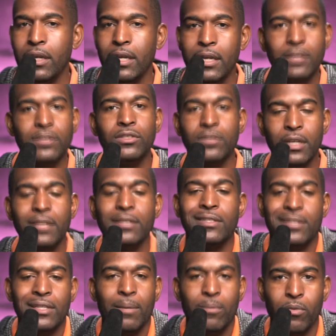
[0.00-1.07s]
in
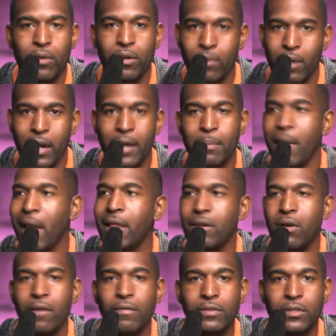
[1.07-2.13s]
summary, right, ballot
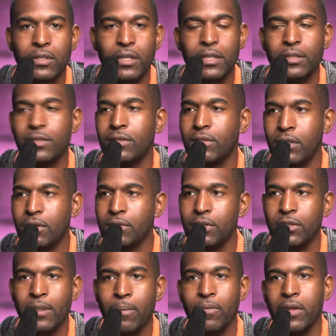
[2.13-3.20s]
harvesting is, you know,
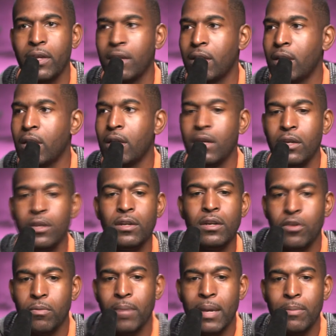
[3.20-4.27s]
just something, you
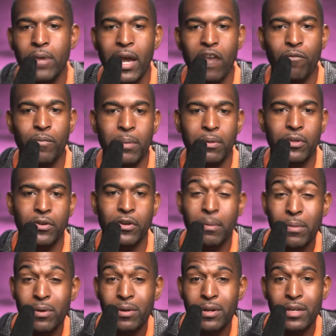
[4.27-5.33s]
know, maybe you have people in your
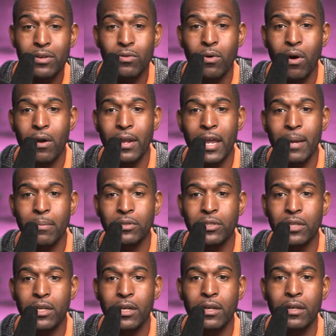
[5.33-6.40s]
community who aren't able
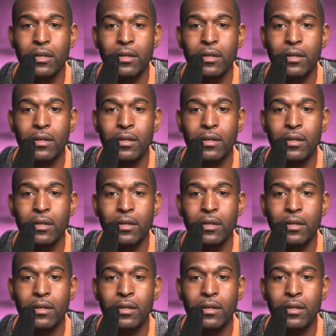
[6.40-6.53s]
to.